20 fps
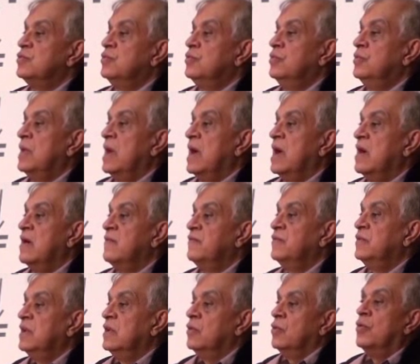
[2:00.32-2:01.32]
who
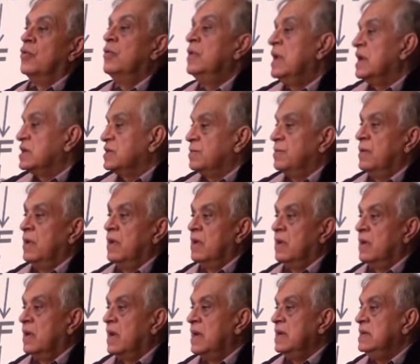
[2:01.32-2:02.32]
have their own
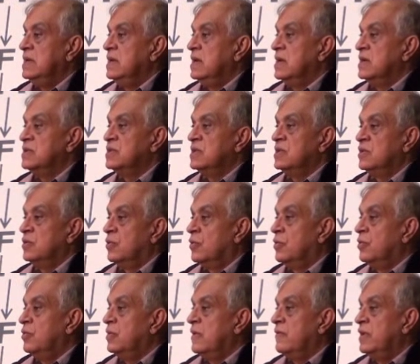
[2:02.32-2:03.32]
ideas, and their
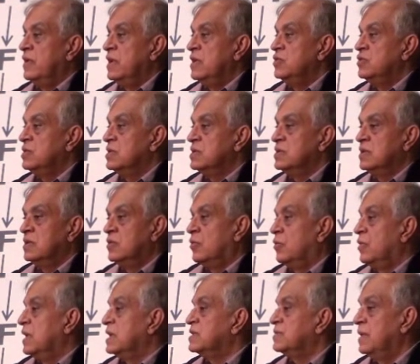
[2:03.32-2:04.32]
own revelations, their
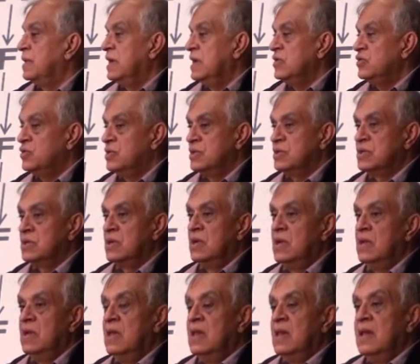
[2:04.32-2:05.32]
own explanations.
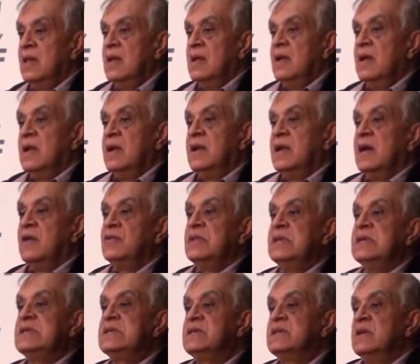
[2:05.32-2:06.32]
Now
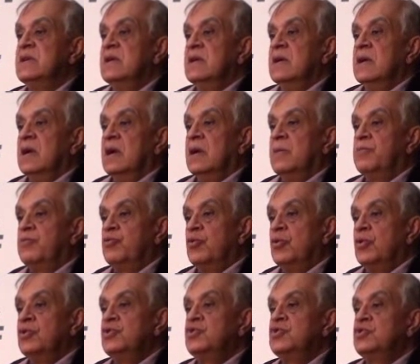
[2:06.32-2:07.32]
this
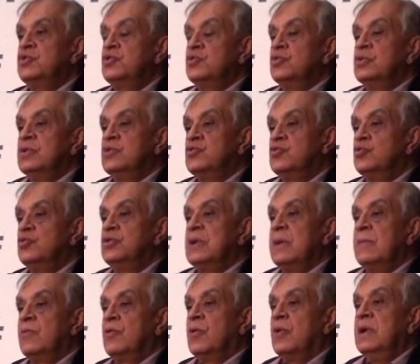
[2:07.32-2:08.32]
approach to the truth
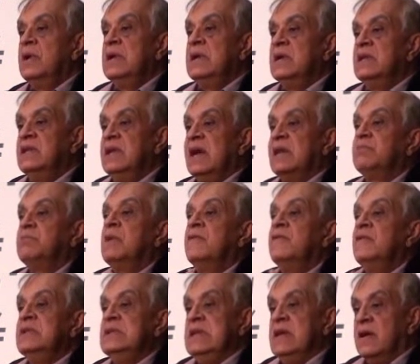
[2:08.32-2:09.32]
I'm calling
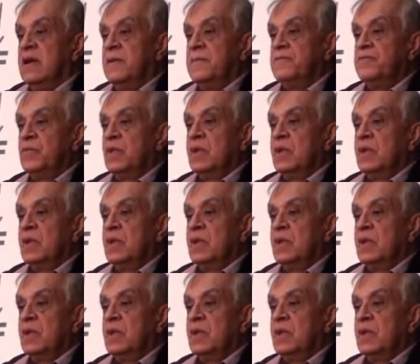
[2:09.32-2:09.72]
Adhyatma Vidya,